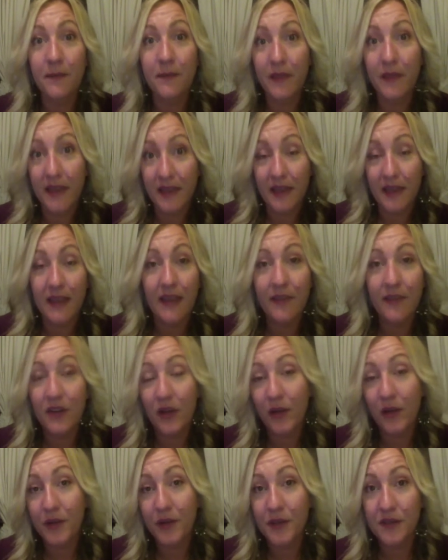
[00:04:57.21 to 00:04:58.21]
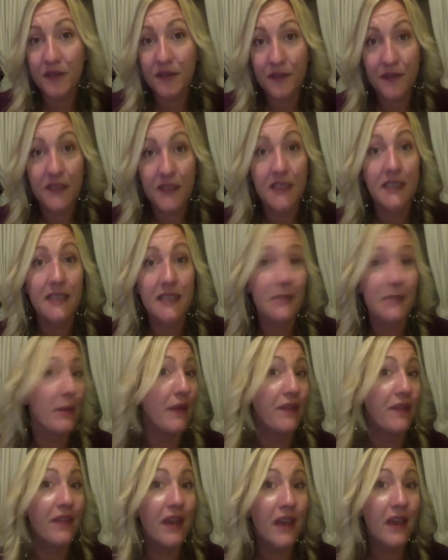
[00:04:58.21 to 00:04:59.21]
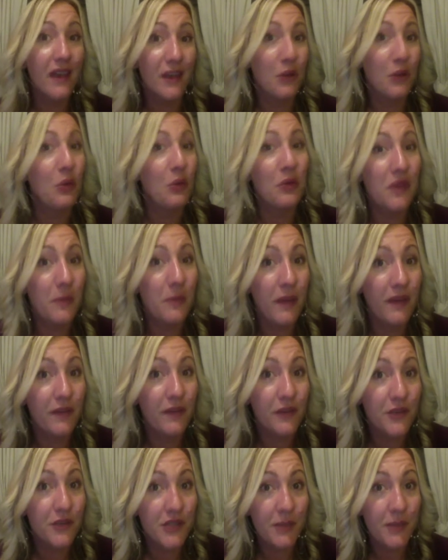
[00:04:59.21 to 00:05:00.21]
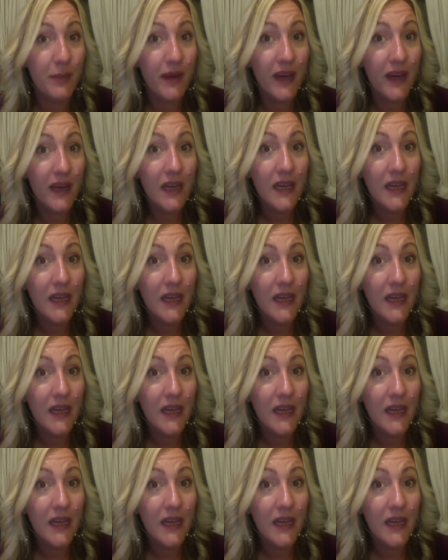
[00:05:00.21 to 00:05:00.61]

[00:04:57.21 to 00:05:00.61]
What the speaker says: like $11.50 a month. You only pay for shipping.